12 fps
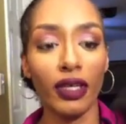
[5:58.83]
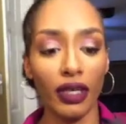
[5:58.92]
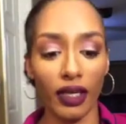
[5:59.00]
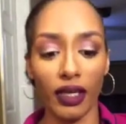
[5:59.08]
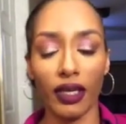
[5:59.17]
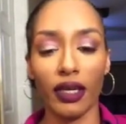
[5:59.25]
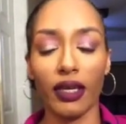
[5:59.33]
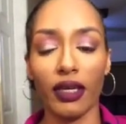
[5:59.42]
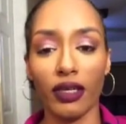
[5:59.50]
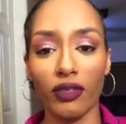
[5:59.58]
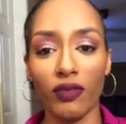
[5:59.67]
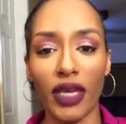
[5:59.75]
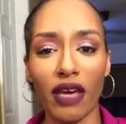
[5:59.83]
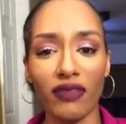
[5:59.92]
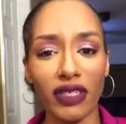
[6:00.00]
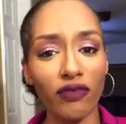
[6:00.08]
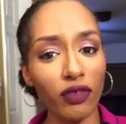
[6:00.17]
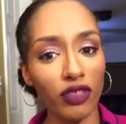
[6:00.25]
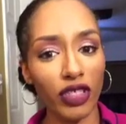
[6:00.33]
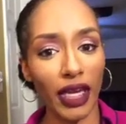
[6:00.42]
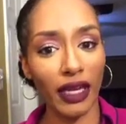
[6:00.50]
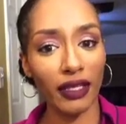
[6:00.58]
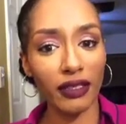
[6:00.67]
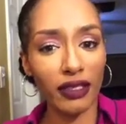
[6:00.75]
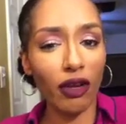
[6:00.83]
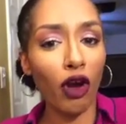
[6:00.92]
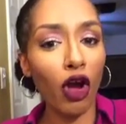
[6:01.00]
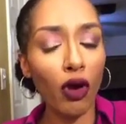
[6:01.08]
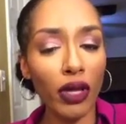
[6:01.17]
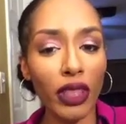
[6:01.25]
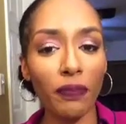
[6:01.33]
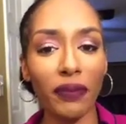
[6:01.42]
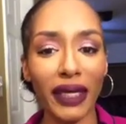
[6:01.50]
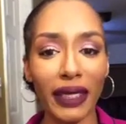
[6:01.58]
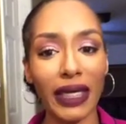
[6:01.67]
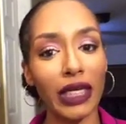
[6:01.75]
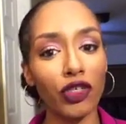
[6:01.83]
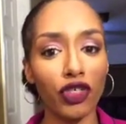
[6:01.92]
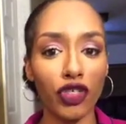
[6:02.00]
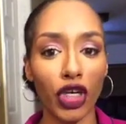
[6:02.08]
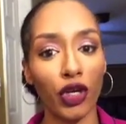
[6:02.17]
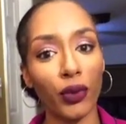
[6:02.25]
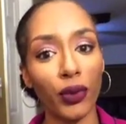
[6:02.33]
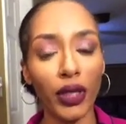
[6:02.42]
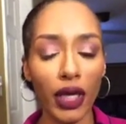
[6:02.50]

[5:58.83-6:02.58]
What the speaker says: And we have several shades. They're all in the pinkish tone.